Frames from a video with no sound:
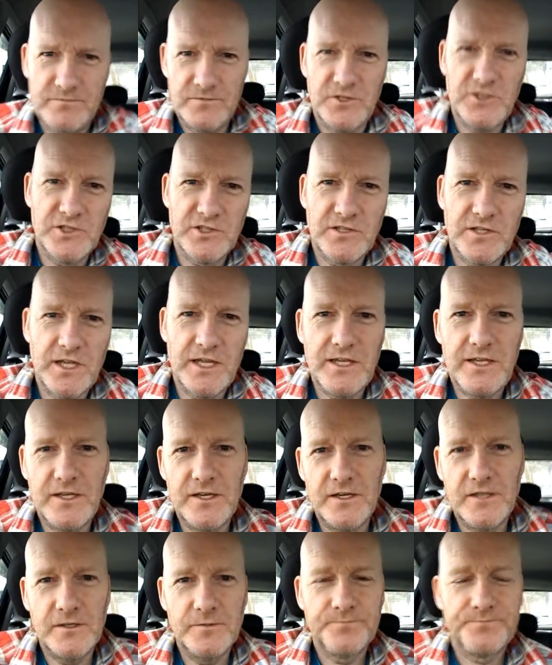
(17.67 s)
Just
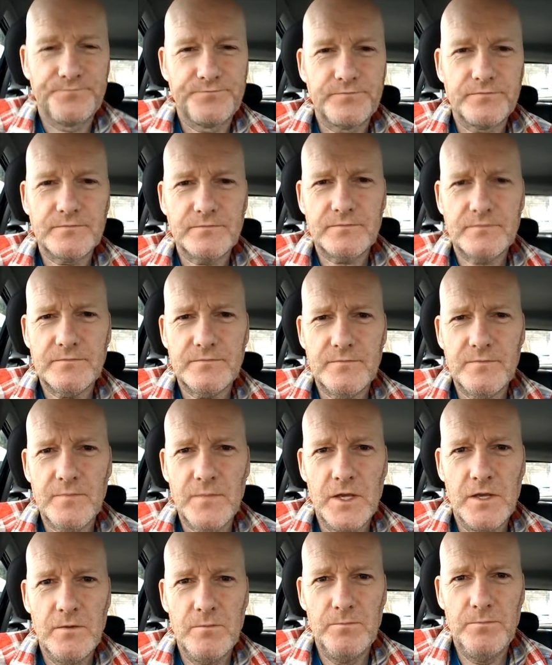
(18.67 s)
a uh,
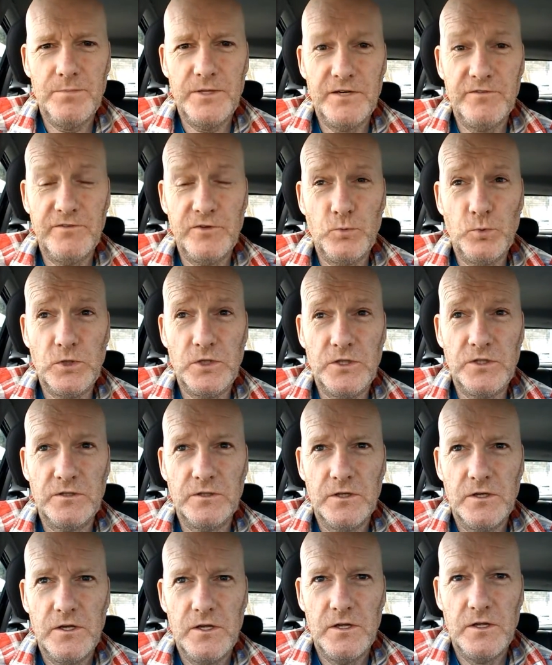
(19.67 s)
bit of a
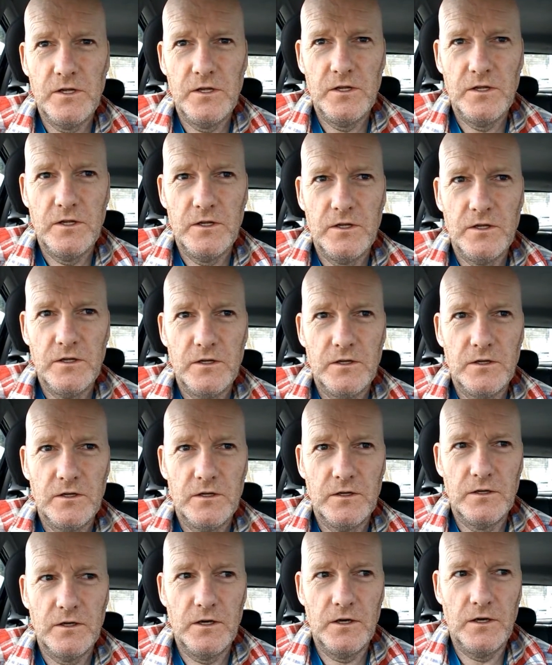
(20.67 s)
word
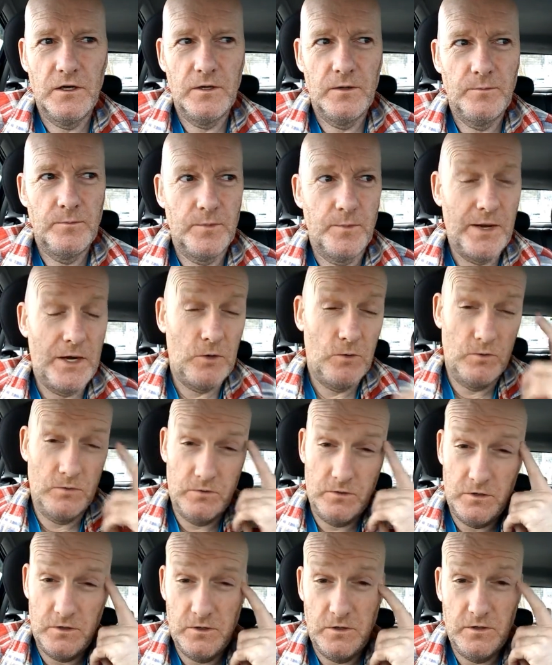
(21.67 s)
um, about
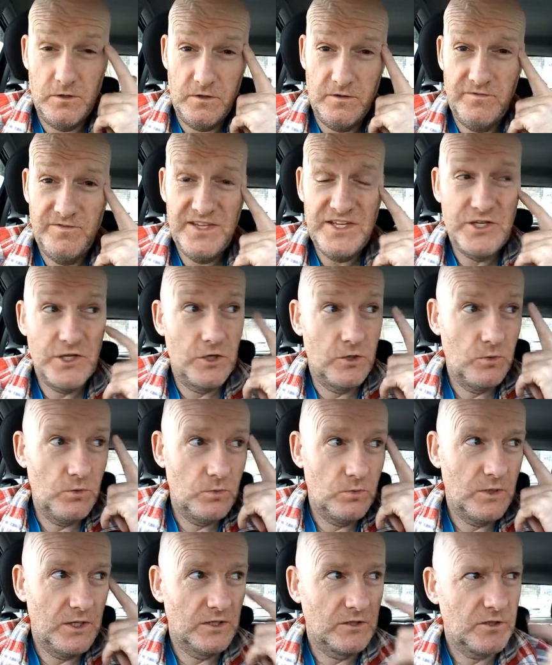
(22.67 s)
a
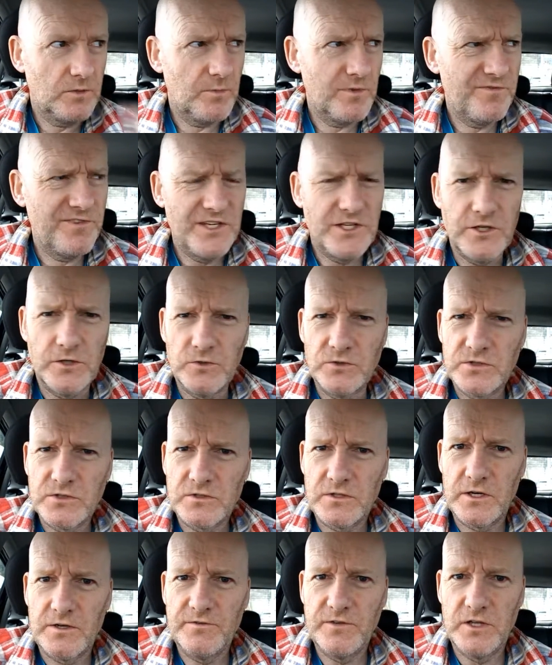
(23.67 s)
video, well, a couple of
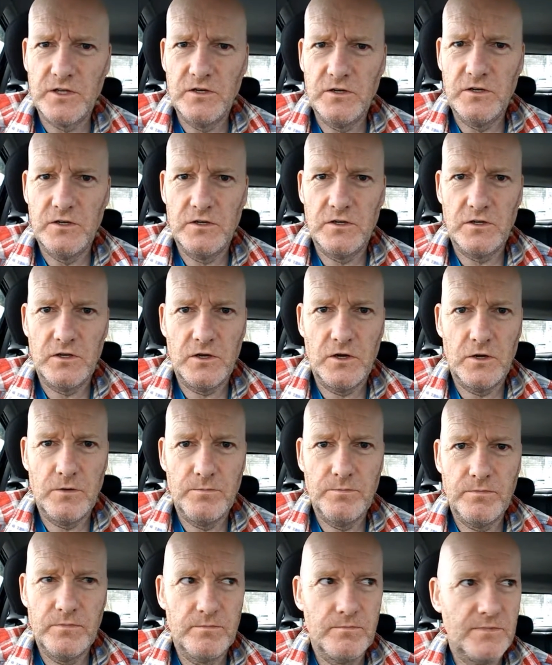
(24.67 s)
videos that I've done
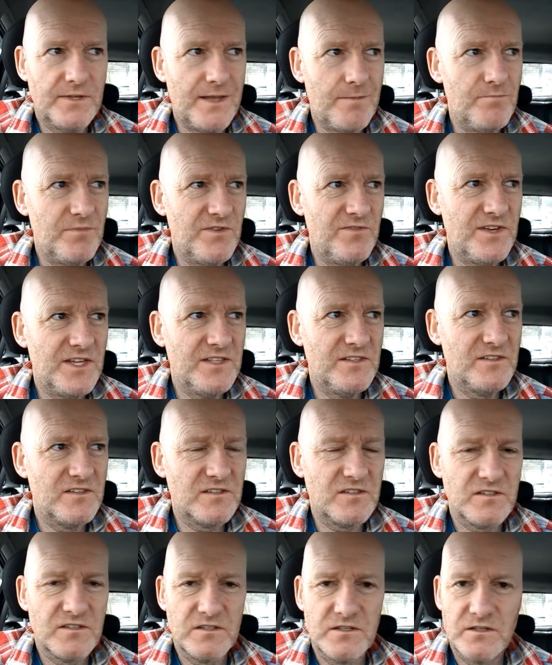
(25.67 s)
on Denbigh
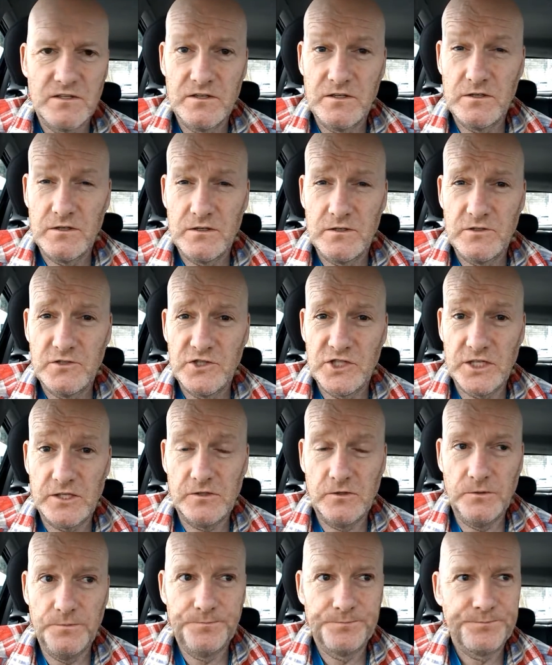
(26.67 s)
Vid's
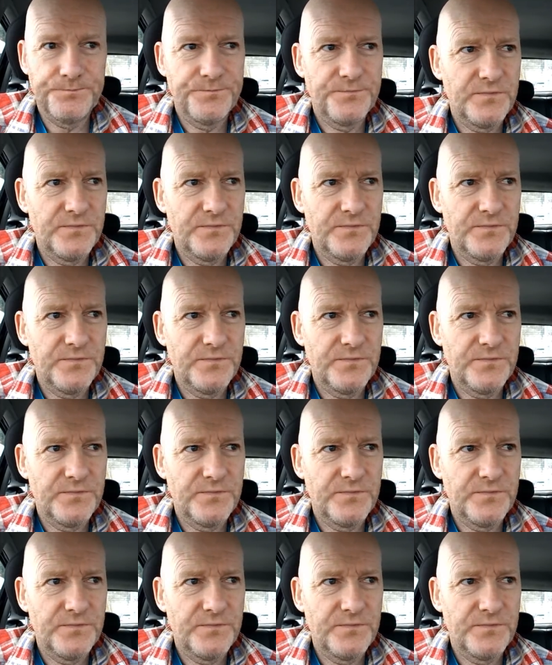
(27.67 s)
channel